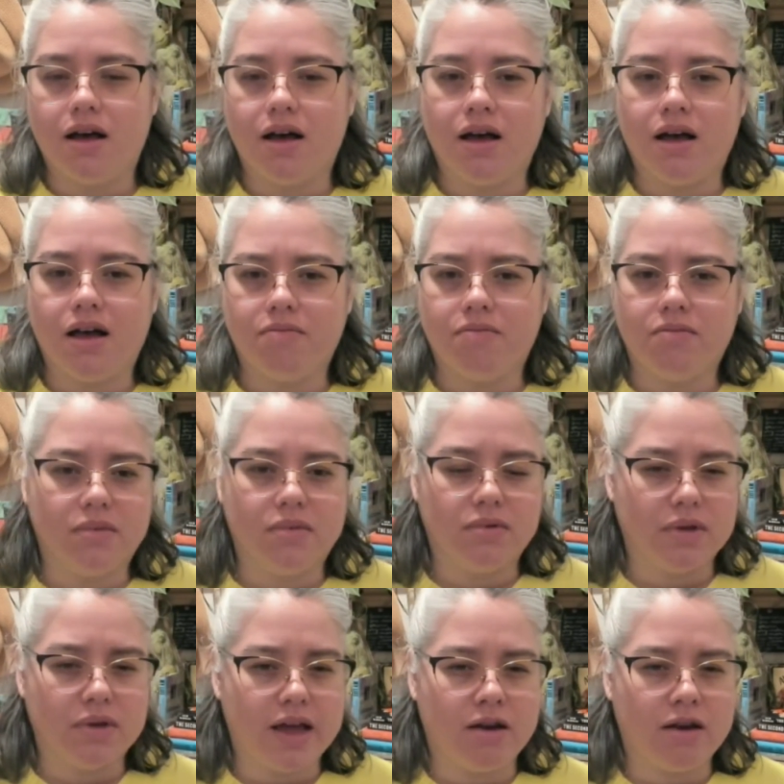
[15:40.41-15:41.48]
and
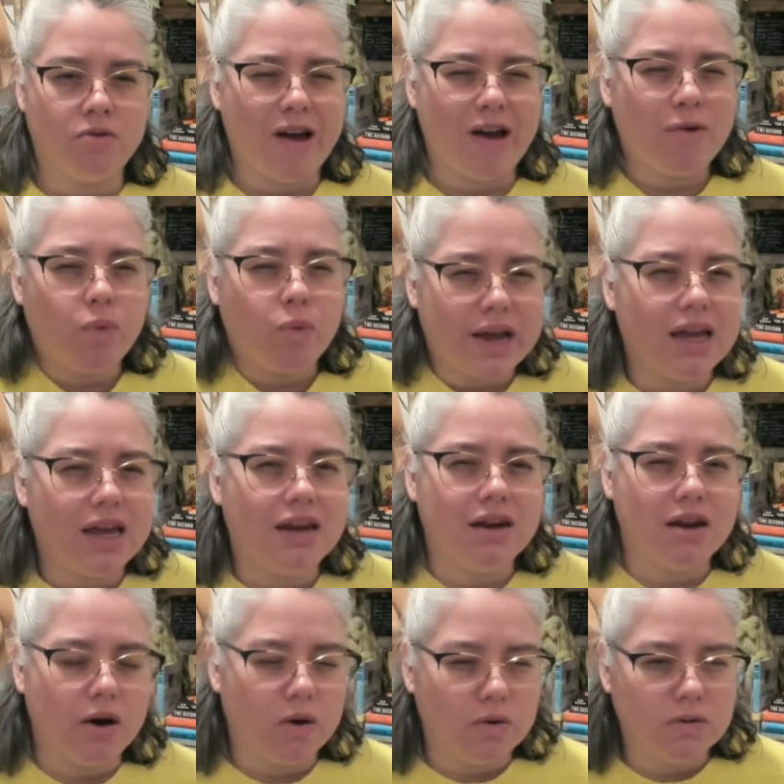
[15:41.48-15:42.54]
what he
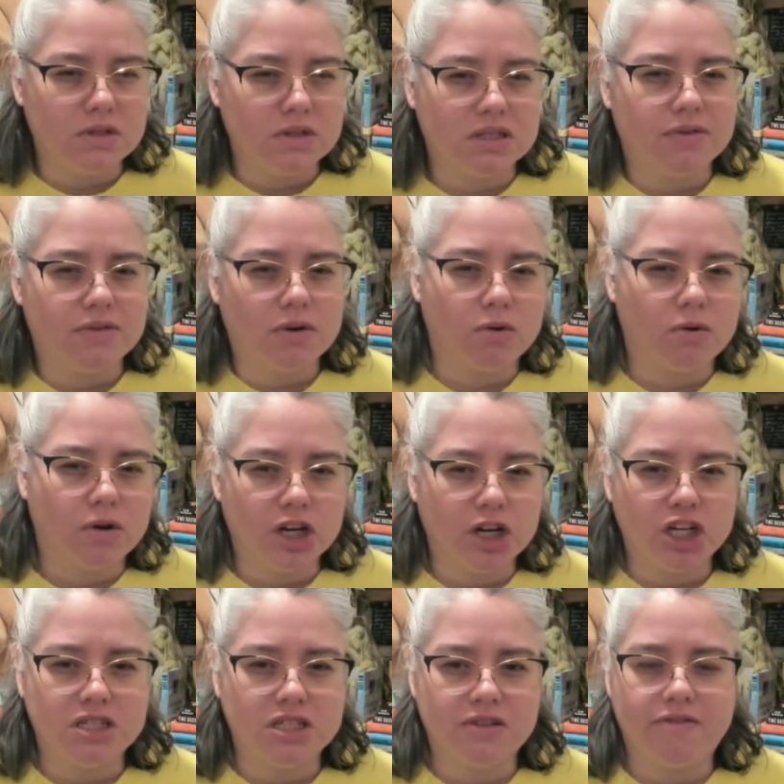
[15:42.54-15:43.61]
knows of the
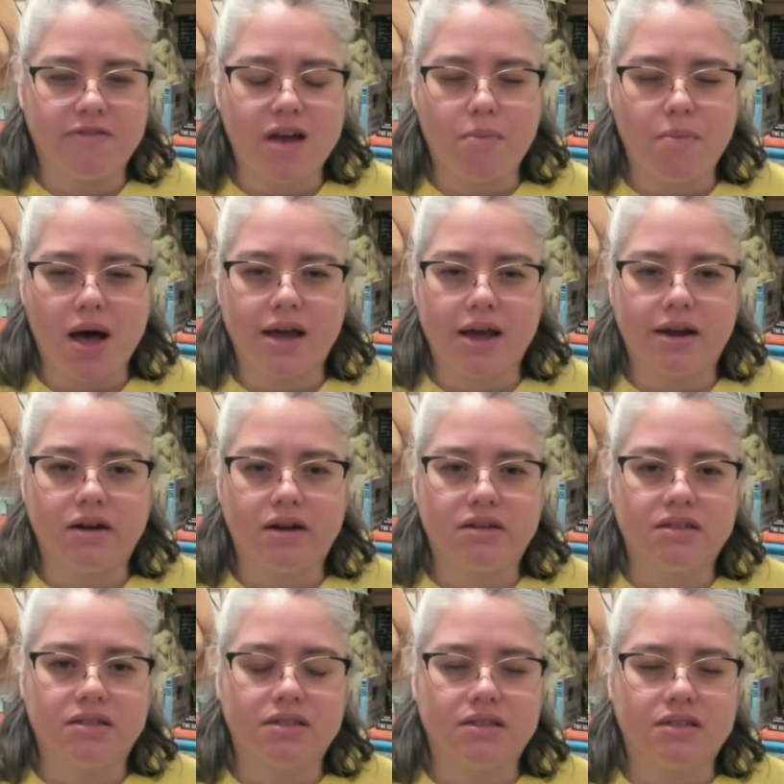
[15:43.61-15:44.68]
origins of the
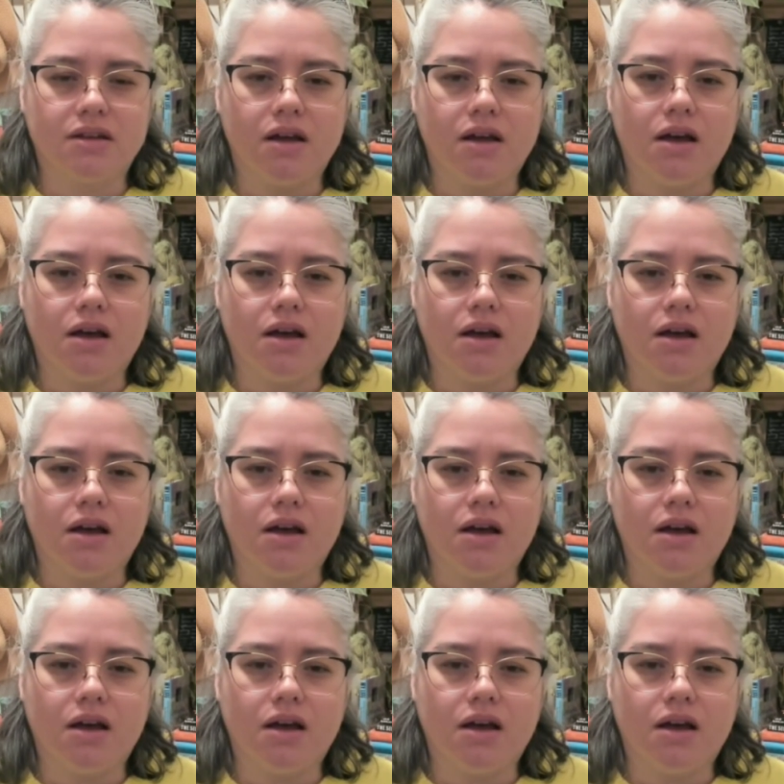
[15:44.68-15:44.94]
vampires.